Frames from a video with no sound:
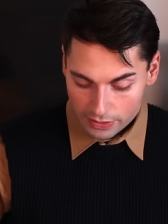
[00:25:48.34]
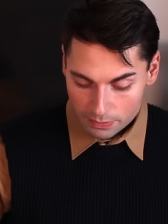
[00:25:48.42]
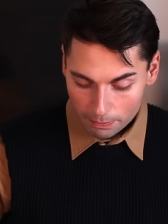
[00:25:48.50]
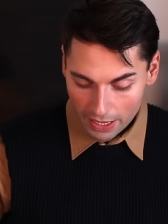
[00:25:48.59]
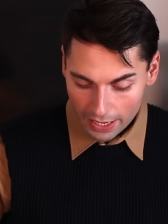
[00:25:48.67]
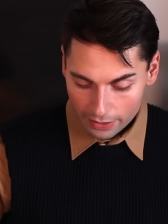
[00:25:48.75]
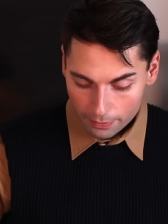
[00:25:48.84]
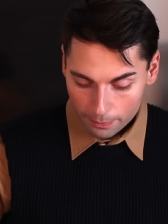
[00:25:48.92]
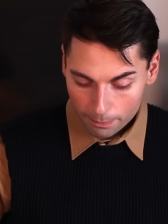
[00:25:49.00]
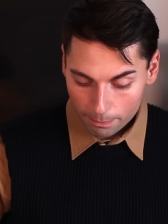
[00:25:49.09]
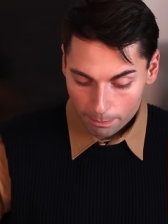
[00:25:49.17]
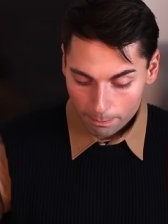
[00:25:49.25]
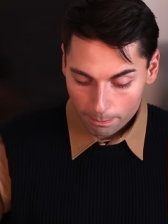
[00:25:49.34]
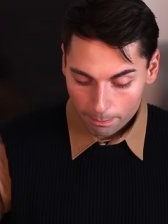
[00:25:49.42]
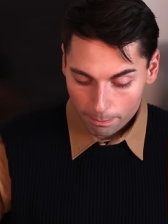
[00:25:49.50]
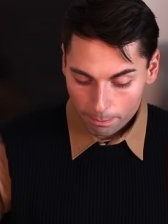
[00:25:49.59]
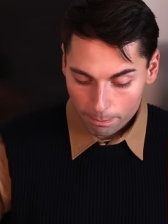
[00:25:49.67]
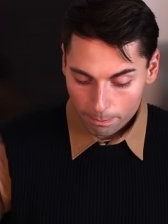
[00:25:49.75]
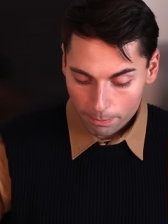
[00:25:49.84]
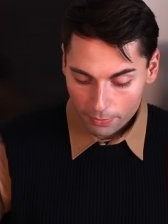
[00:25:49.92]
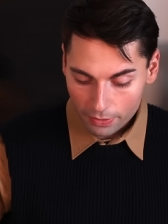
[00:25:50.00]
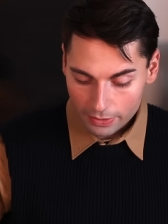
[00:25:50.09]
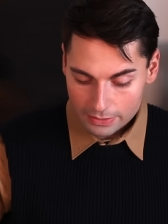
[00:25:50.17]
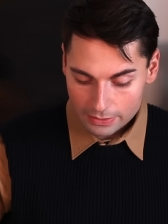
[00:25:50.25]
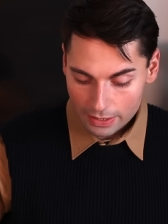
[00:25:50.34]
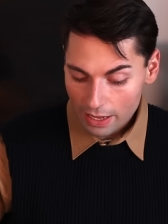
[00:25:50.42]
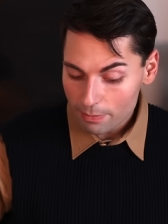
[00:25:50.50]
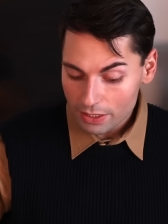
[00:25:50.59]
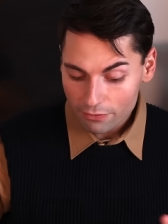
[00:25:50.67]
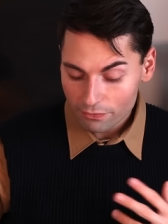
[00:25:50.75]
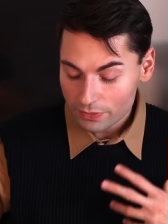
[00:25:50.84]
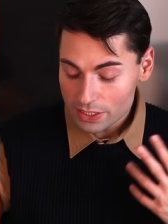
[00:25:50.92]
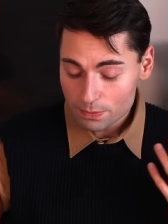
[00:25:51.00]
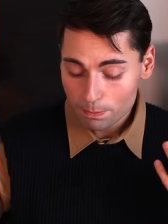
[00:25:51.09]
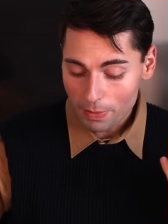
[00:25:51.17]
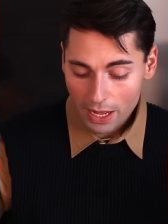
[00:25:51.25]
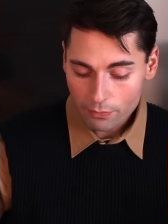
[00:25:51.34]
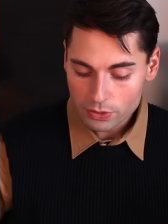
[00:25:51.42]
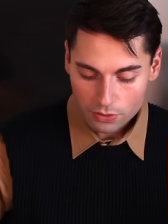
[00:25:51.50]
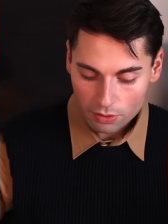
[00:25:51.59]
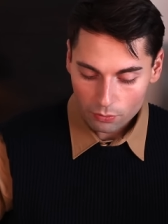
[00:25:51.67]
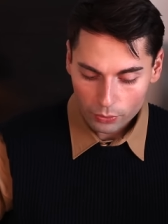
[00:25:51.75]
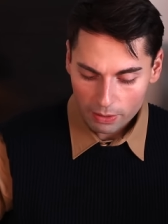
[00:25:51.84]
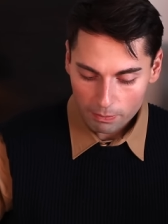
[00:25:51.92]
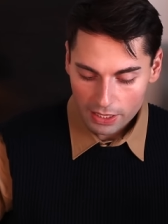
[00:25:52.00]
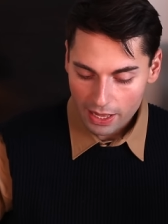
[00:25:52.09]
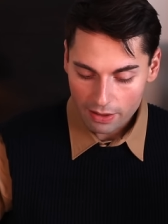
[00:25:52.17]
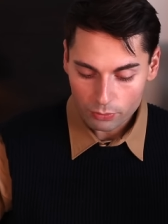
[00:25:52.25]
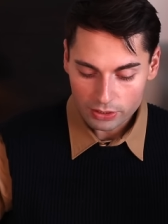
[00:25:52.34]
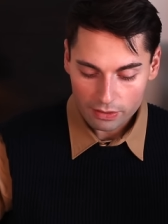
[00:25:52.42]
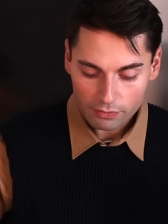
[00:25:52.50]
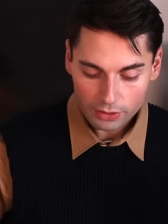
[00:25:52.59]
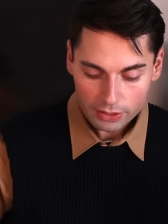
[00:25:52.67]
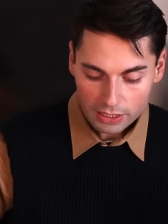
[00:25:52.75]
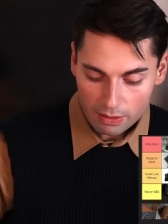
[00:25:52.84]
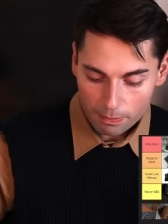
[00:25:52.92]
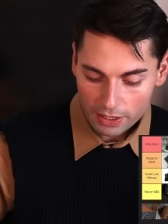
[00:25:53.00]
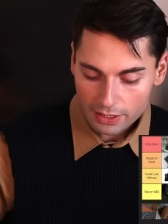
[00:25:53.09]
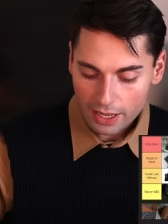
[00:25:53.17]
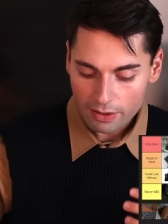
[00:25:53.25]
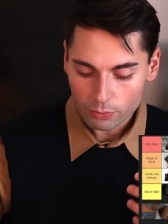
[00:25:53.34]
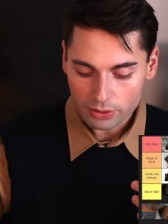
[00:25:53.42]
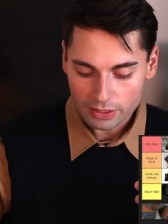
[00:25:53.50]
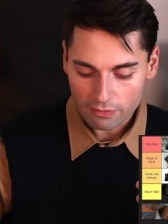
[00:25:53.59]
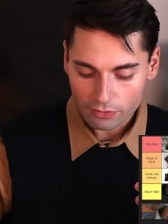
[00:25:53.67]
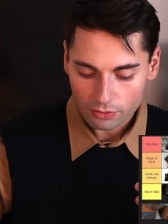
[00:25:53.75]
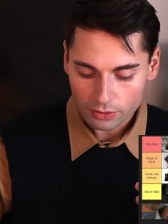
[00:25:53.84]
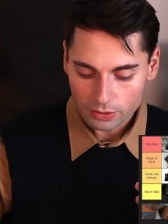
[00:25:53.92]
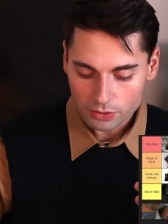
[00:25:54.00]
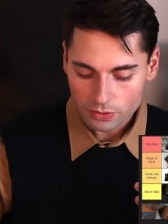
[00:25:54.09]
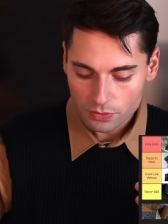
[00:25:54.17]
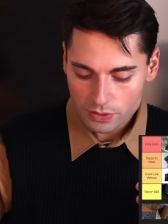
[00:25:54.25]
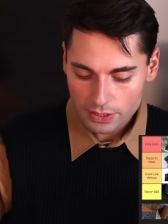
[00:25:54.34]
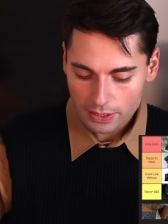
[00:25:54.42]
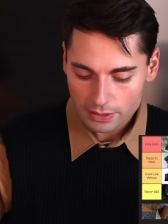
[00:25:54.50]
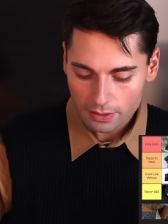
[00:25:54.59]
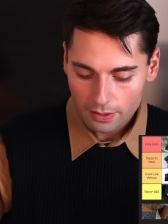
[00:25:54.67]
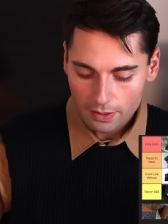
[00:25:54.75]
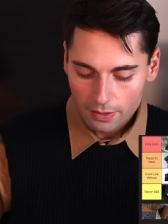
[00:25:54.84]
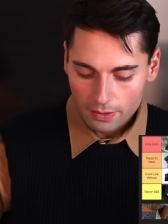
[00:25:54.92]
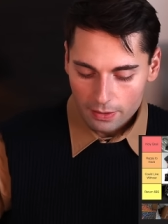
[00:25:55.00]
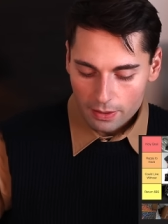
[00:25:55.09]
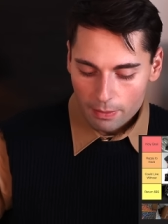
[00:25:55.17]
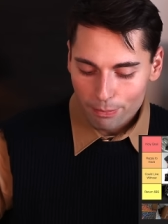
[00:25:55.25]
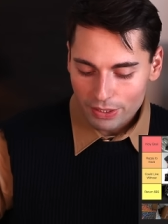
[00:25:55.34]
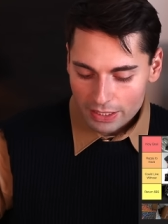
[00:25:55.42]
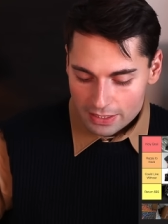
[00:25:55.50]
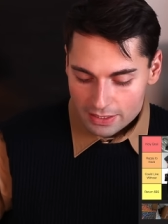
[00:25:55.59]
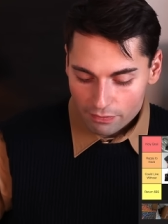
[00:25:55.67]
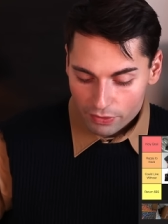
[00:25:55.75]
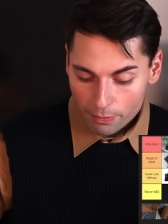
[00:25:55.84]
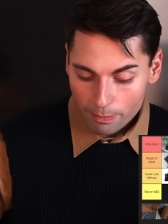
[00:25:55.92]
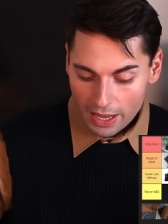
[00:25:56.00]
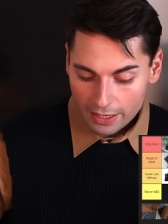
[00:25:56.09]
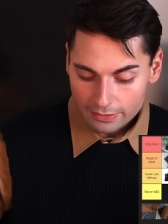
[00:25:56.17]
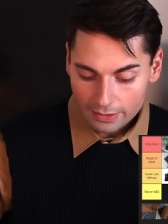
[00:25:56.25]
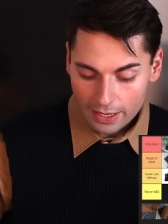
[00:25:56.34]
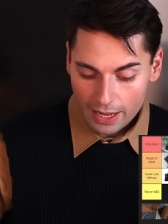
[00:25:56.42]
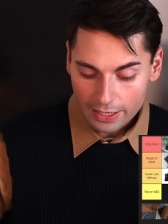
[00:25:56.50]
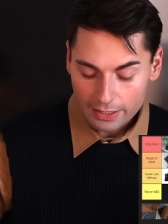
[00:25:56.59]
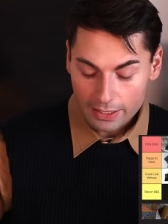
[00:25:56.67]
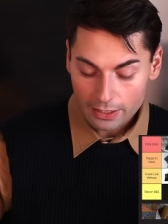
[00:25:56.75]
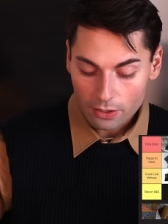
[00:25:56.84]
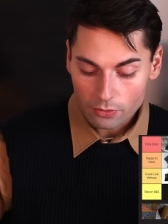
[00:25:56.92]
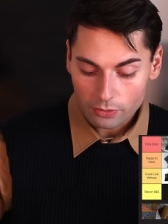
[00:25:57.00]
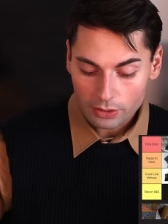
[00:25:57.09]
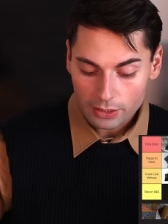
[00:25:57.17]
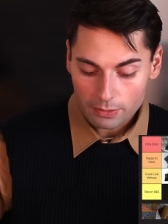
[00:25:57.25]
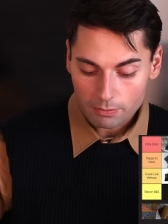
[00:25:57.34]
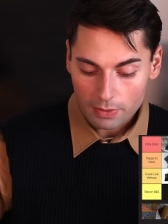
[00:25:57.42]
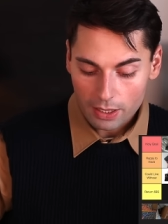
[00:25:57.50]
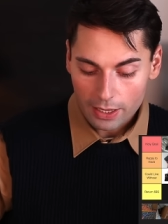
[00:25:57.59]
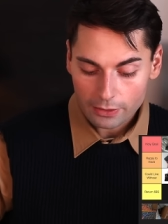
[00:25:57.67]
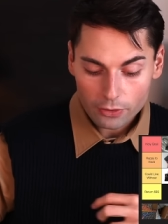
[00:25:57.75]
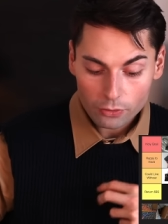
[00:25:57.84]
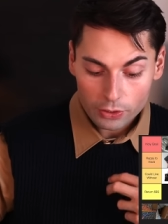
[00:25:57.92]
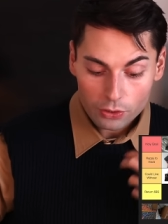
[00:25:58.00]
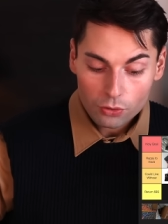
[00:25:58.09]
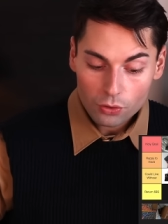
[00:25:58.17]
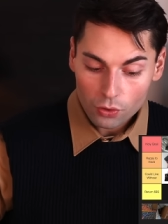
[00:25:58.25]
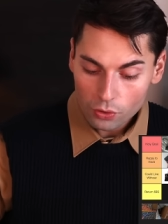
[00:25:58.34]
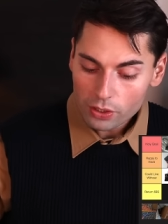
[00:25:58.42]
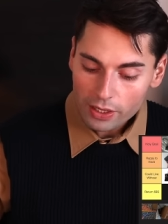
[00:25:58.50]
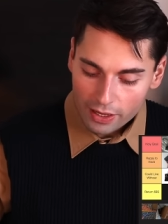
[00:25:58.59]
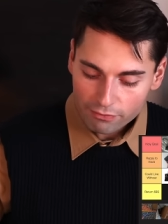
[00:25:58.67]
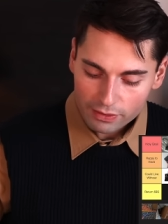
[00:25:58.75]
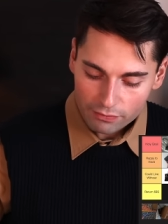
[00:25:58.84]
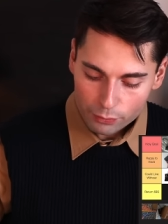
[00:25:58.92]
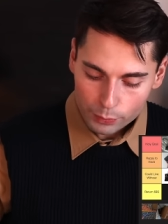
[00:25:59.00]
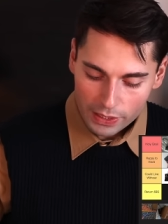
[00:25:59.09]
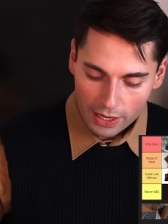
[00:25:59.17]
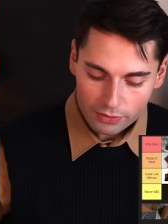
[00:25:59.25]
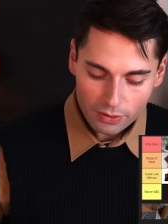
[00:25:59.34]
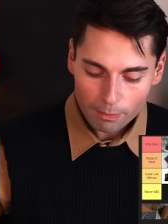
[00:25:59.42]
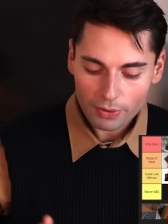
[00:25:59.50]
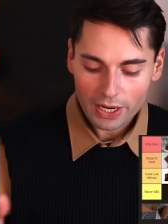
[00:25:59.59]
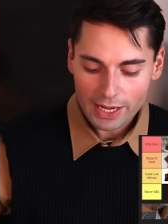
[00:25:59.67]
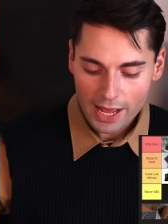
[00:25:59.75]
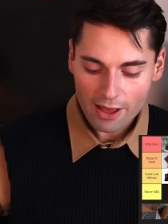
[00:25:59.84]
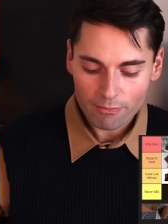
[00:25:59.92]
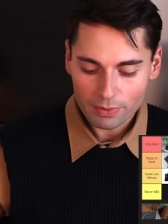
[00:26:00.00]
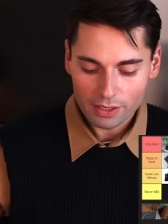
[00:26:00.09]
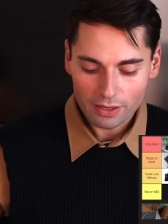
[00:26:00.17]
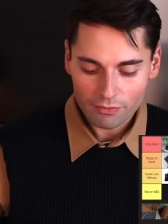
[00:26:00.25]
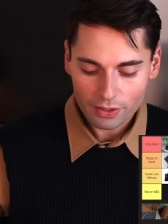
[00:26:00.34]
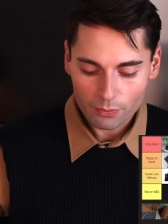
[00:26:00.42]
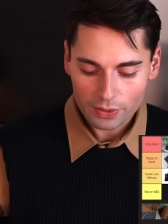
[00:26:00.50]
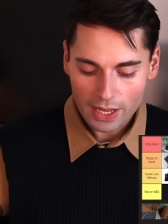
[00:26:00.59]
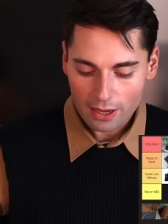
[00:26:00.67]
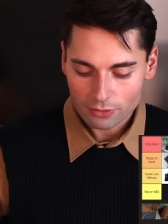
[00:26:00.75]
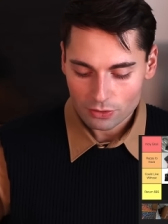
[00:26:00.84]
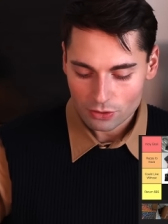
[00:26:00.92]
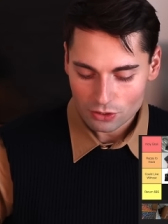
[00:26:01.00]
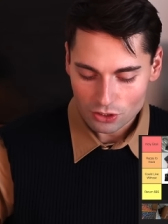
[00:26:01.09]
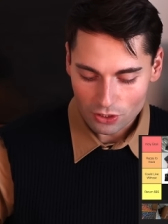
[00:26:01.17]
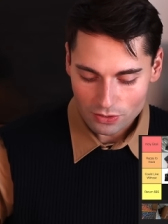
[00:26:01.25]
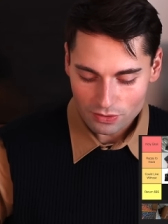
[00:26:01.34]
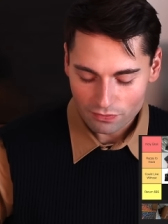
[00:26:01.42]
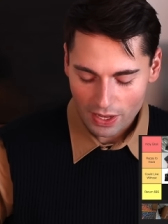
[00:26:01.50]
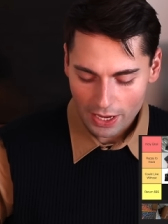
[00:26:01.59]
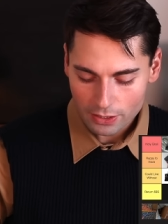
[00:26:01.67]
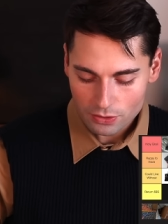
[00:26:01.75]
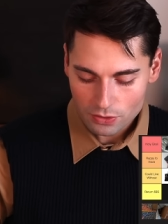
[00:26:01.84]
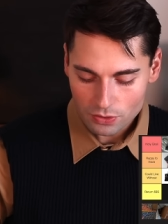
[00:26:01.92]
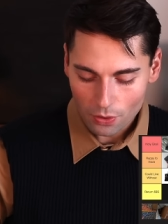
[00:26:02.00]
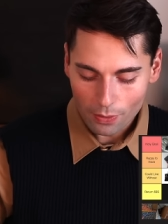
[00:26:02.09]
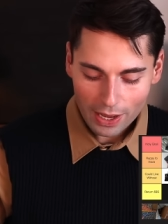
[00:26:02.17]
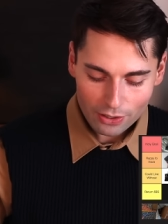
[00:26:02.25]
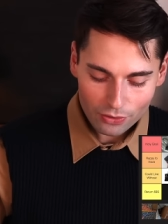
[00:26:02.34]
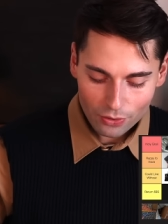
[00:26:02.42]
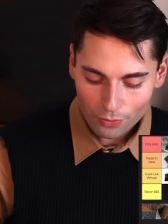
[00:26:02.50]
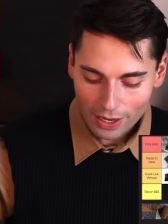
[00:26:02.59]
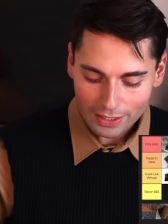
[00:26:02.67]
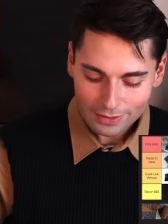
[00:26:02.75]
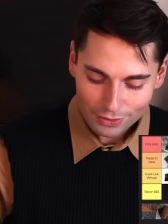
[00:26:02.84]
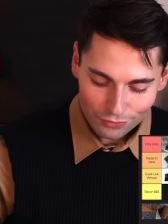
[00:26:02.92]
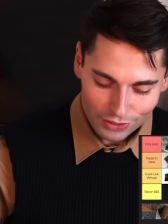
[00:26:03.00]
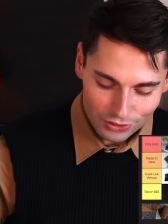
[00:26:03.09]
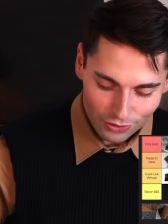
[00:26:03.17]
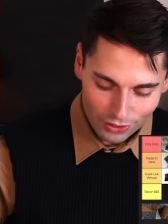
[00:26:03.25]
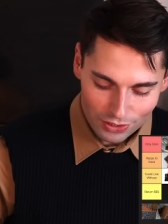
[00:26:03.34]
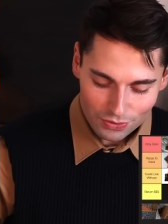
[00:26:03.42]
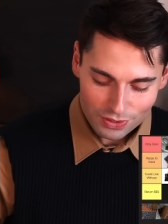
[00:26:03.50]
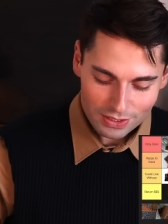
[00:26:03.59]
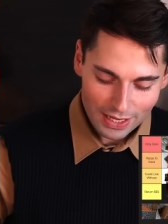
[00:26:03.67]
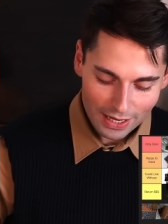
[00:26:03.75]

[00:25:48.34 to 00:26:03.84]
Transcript: this bag, but I mean, if this bag was thrown at me, I would definitely keep it. I would definitely use it. But it is definitely a bag that I can not only I not only could have lived without, but I have been living without just fine. So I don't know, I did return it, so it's